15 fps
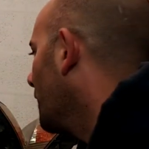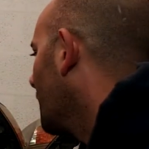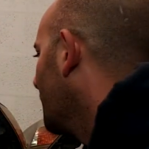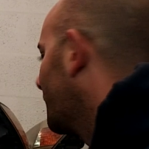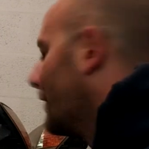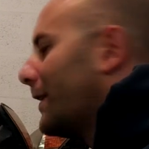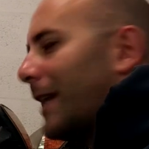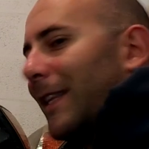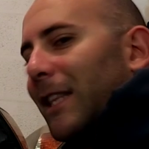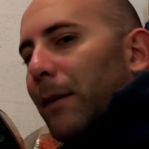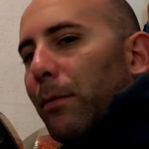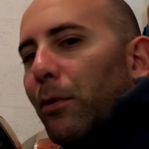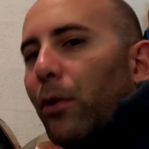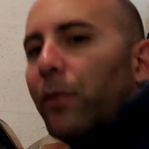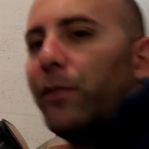I got the
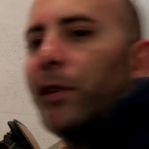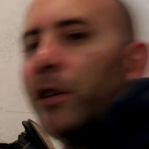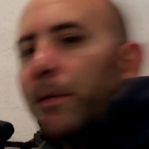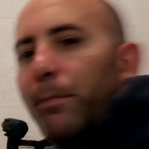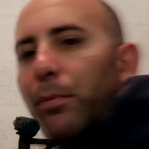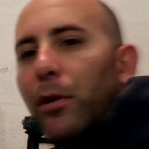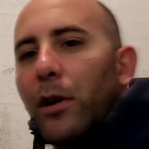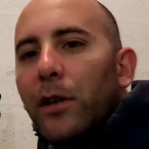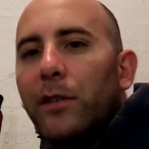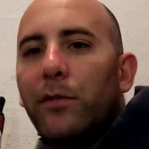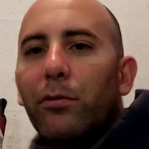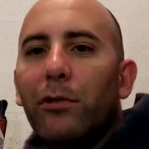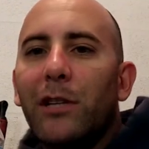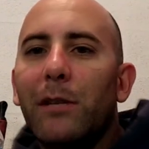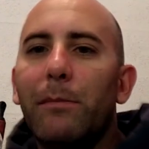9006 plug
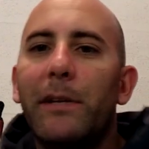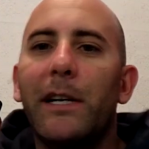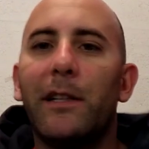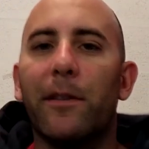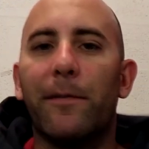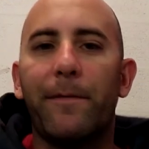to eliminate